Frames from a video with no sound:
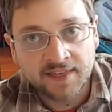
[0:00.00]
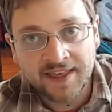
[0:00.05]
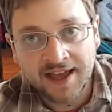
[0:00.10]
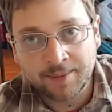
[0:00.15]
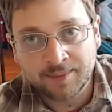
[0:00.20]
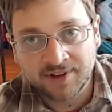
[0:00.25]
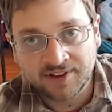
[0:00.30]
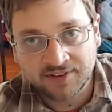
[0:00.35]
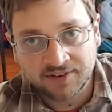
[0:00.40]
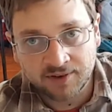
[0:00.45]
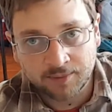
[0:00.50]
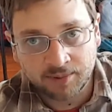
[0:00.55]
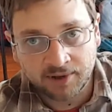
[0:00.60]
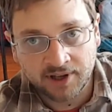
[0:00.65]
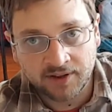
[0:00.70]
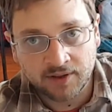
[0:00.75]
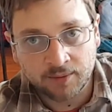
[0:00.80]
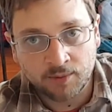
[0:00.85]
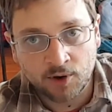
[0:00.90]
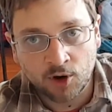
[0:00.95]
That means to
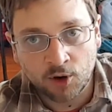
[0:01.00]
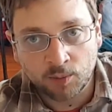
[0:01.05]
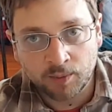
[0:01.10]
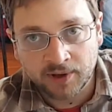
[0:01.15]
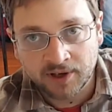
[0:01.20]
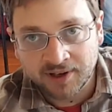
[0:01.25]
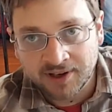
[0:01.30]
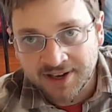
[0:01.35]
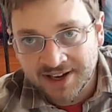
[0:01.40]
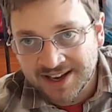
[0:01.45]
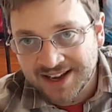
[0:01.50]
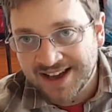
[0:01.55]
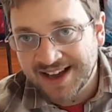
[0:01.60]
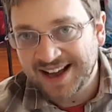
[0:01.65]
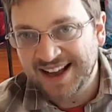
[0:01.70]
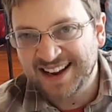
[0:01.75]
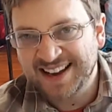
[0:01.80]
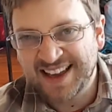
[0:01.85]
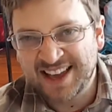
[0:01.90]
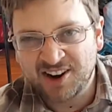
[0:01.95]
play them open.
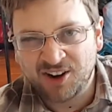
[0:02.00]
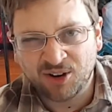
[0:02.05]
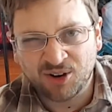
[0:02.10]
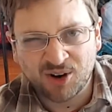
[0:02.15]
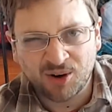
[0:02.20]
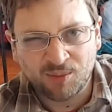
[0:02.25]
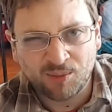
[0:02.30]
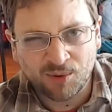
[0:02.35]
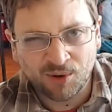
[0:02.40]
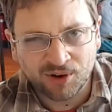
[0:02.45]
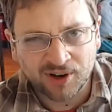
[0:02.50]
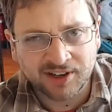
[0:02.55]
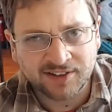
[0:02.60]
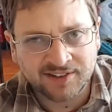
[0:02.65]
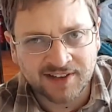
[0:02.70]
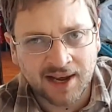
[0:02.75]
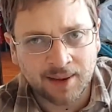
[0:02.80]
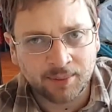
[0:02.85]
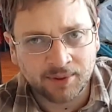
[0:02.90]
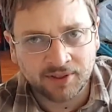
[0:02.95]
Again, I'll go more in
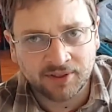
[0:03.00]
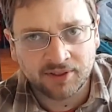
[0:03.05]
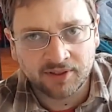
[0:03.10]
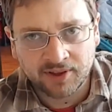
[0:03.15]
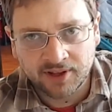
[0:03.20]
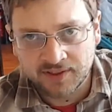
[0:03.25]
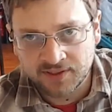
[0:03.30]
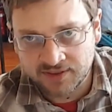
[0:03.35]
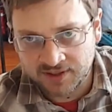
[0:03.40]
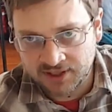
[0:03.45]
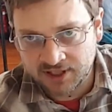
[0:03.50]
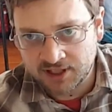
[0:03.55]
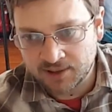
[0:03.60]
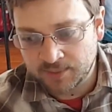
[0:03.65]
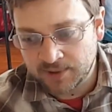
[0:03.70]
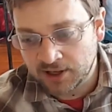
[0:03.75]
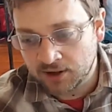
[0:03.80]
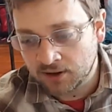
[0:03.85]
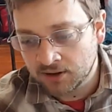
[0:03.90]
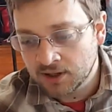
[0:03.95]
depth in the
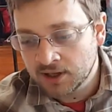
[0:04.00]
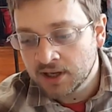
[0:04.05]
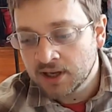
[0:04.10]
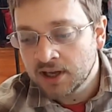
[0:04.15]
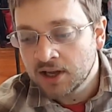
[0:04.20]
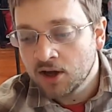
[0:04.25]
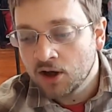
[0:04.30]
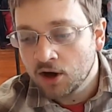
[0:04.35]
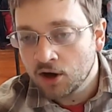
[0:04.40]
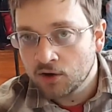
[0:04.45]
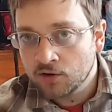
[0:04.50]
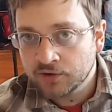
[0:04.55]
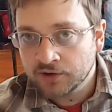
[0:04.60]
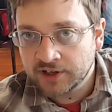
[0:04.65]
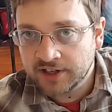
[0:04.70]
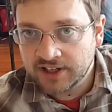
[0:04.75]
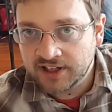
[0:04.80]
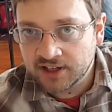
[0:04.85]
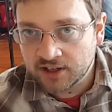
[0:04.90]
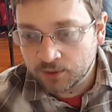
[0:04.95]
email. Over
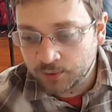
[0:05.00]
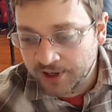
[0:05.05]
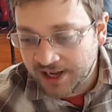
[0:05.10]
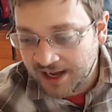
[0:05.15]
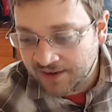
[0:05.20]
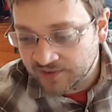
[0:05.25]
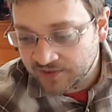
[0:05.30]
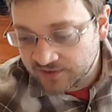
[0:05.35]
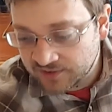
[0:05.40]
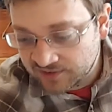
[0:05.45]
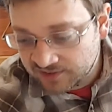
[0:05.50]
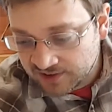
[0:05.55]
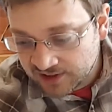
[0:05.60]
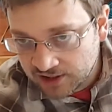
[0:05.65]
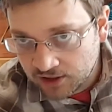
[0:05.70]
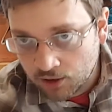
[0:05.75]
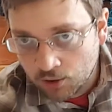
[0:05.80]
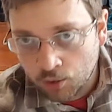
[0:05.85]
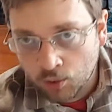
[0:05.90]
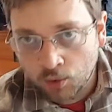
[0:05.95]
here we have a
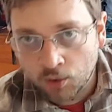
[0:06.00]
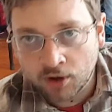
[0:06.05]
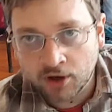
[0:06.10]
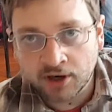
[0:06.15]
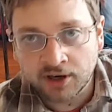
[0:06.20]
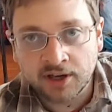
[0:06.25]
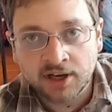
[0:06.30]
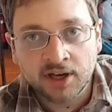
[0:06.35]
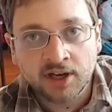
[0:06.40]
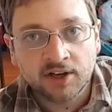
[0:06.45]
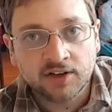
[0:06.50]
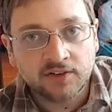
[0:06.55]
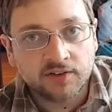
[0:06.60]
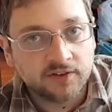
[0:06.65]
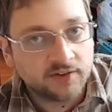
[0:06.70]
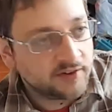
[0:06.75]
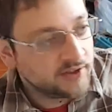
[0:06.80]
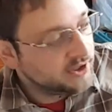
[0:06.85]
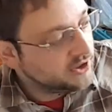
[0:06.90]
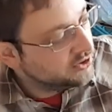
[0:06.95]
C chord.
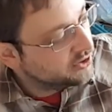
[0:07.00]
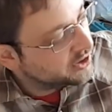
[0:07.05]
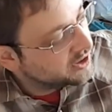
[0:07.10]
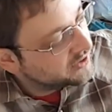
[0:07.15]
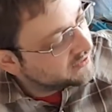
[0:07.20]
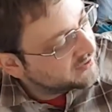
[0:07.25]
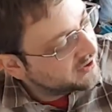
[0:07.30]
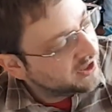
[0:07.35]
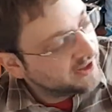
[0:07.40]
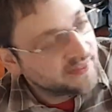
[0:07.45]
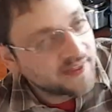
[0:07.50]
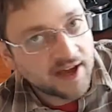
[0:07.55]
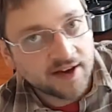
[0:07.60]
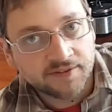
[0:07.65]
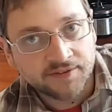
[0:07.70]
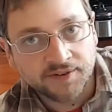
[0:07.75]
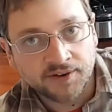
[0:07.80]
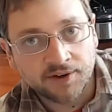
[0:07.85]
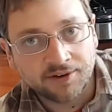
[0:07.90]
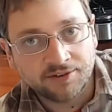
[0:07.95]
C, you're going to take
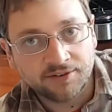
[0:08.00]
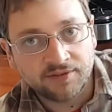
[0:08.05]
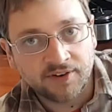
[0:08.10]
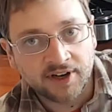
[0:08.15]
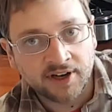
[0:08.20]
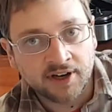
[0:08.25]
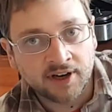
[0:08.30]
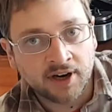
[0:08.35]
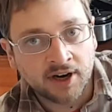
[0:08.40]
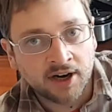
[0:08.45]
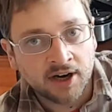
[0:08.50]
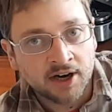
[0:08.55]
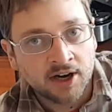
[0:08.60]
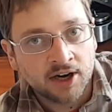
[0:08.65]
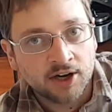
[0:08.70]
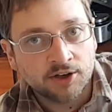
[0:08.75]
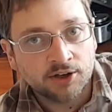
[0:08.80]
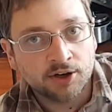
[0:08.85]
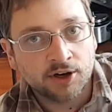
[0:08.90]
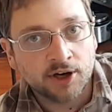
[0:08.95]
that first finger,
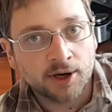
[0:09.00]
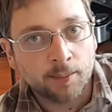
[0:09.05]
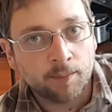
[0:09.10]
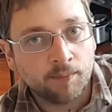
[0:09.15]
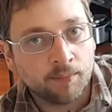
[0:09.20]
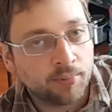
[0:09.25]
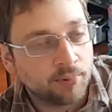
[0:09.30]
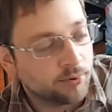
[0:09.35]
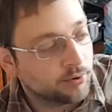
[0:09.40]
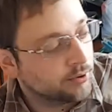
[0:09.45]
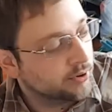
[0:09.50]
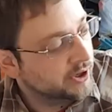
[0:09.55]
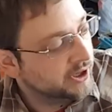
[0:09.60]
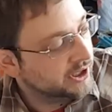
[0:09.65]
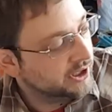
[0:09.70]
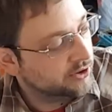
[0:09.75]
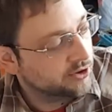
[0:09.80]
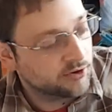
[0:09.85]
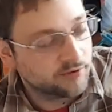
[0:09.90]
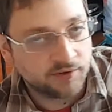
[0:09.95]
you're going to bring
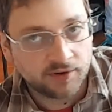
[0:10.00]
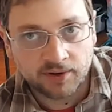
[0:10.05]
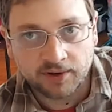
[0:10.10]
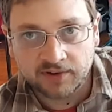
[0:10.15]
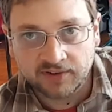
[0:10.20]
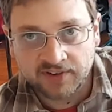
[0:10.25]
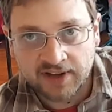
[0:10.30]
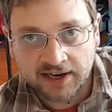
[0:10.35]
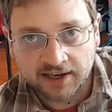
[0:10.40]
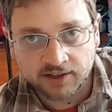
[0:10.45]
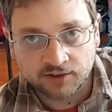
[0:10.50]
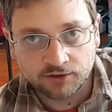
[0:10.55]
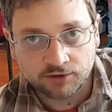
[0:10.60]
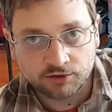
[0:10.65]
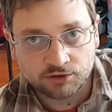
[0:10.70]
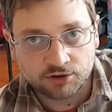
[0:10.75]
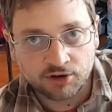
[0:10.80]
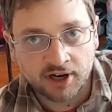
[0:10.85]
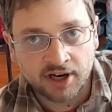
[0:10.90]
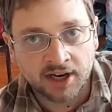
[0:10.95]
it over to the second
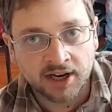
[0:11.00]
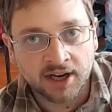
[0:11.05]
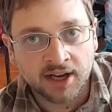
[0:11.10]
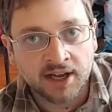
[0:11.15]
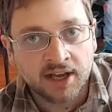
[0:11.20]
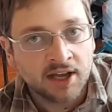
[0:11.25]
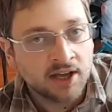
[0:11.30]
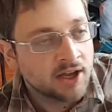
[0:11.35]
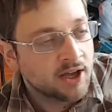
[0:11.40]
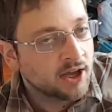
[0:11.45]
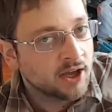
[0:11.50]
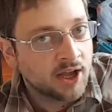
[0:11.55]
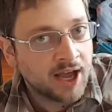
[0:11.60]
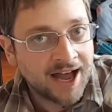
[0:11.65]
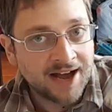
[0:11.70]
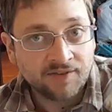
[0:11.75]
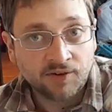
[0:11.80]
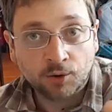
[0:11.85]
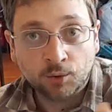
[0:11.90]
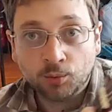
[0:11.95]
string,
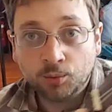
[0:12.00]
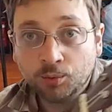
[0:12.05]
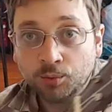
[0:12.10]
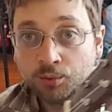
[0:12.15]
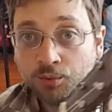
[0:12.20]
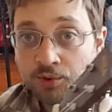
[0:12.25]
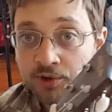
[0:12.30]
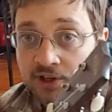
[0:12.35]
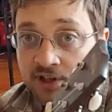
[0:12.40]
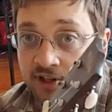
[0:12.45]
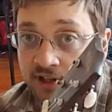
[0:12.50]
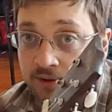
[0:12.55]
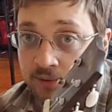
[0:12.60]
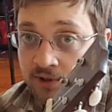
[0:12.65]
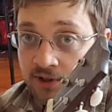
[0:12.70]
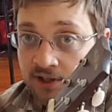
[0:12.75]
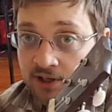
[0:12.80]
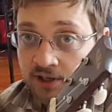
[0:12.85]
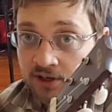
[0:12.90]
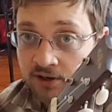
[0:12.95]
have a really,
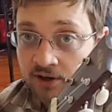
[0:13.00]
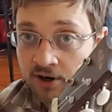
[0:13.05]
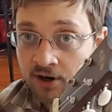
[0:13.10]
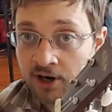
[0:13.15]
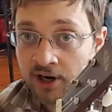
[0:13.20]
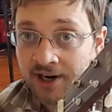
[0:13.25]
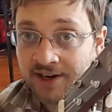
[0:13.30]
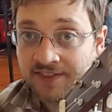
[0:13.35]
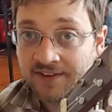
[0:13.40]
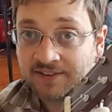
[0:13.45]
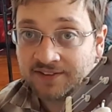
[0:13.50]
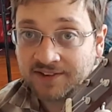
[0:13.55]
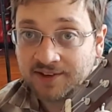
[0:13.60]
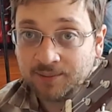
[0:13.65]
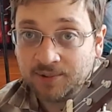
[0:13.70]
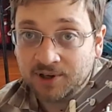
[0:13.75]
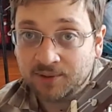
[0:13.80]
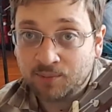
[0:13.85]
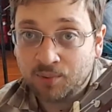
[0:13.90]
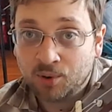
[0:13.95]
really good arc. That's going to
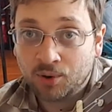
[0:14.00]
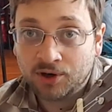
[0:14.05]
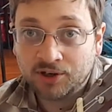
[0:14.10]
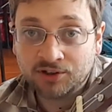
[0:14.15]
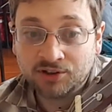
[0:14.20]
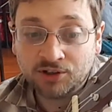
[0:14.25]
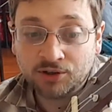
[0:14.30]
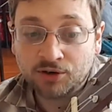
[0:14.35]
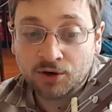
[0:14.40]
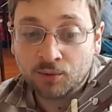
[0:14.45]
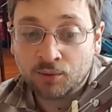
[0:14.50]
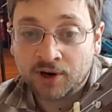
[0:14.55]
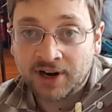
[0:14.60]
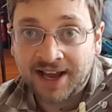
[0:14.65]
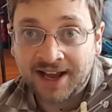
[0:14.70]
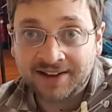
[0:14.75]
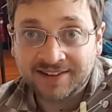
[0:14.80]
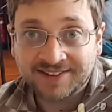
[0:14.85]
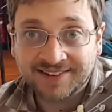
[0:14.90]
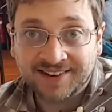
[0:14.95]
be important. You don't want
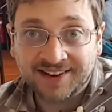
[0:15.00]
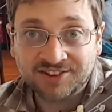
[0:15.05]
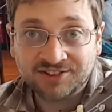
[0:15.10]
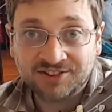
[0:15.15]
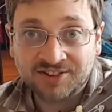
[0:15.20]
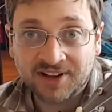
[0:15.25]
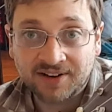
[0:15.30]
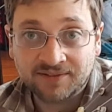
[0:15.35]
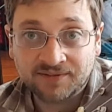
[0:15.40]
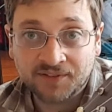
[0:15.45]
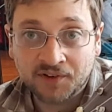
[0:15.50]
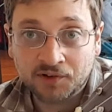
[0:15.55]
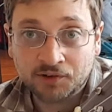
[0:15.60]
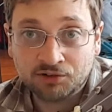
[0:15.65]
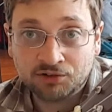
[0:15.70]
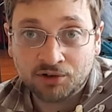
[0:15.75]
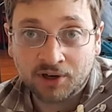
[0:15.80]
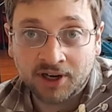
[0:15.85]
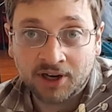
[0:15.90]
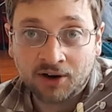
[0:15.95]
to touch that first
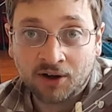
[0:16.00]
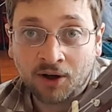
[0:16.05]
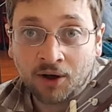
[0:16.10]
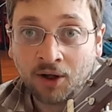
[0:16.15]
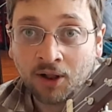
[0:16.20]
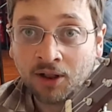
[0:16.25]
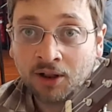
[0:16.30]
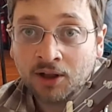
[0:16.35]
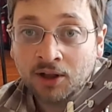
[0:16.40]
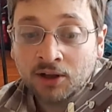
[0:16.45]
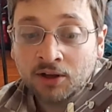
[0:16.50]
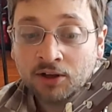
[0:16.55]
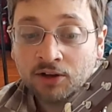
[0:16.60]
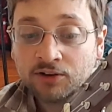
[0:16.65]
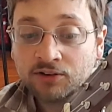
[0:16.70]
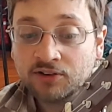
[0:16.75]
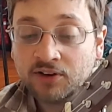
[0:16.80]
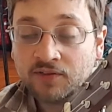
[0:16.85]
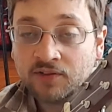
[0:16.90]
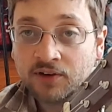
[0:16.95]
string at all.
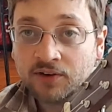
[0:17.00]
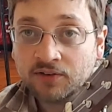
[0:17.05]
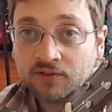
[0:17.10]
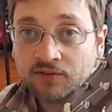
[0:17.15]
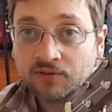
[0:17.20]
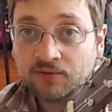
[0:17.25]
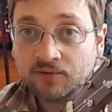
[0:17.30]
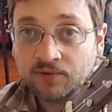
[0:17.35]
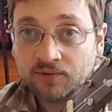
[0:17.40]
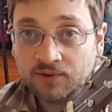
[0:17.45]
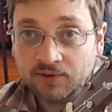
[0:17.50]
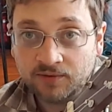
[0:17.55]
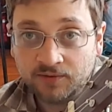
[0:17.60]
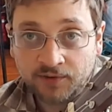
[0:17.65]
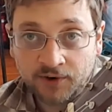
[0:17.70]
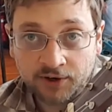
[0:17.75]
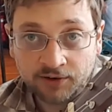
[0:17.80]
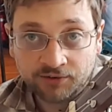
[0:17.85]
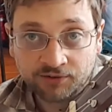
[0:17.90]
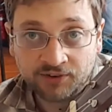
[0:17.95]
So you have your
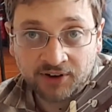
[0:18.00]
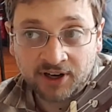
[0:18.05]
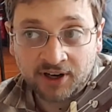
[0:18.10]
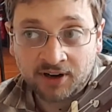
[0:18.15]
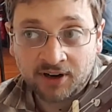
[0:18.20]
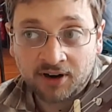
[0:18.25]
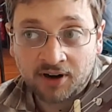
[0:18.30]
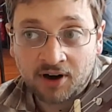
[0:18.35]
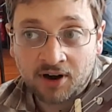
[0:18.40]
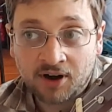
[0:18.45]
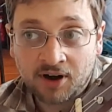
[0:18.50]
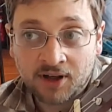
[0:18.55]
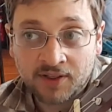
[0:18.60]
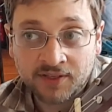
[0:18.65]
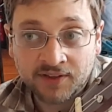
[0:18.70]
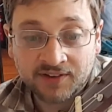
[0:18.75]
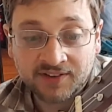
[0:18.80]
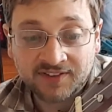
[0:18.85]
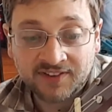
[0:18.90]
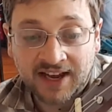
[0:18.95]
first finger on
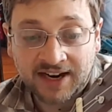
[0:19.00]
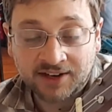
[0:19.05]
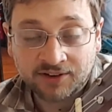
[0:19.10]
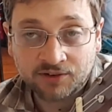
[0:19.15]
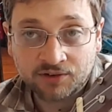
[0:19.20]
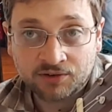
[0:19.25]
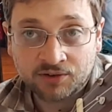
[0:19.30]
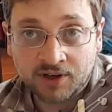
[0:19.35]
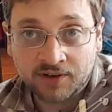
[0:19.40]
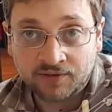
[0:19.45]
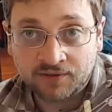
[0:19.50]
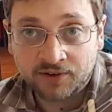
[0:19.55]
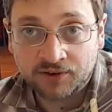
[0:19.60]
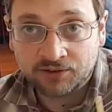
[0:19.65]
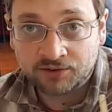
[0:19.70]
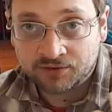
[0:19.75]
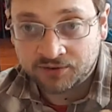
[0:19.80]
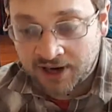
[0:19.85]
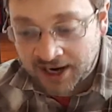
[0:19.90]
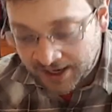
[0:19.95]
the second string,
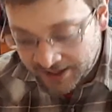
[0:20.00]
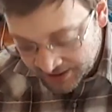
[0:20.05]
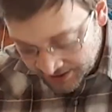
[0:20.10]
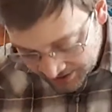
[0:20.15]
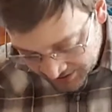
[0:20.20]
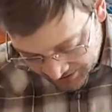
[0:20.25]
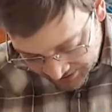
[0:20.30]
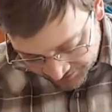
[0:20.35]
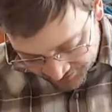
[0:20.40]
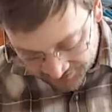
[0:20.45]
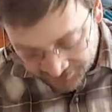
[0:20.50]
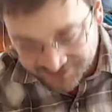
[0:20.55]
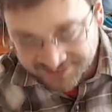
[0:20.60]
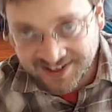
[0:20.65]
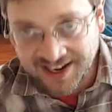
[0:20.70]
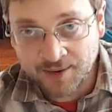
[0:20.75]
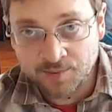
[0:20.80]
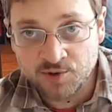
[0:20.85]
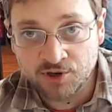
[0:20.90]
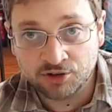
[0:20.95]
first fret. This
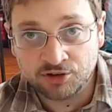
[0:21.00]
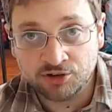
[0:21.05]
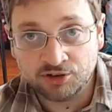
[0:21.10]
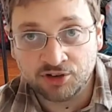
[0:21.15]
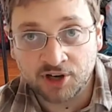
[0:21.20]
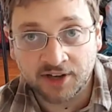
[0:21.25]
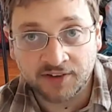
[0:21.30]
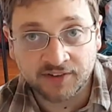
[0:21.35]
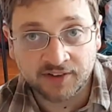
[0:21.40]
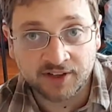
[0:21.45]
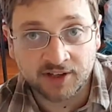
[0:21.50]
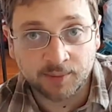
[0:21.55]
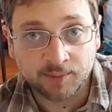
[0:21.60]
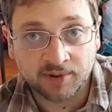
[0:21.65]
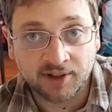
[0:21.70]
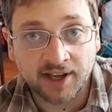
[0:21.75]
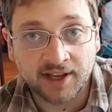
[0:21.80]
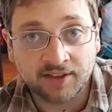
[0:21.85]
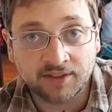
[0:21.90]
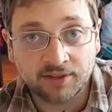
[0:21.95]
time you're just going to
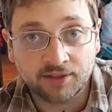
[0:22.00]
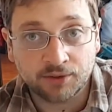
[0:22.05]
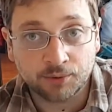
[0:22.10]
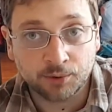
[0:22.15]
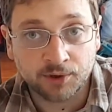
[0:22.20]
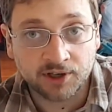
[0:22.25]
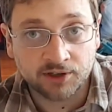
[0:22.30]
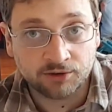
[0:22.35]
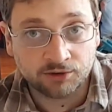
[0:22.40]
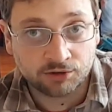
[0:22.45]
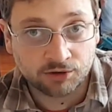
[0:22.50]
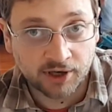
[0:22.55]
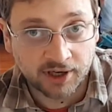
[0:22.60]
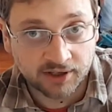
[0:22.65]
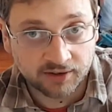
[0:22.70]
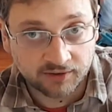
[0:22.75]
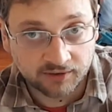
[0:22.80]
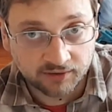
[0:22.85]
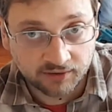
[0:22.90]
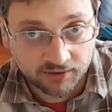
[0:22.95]
play 3 strings.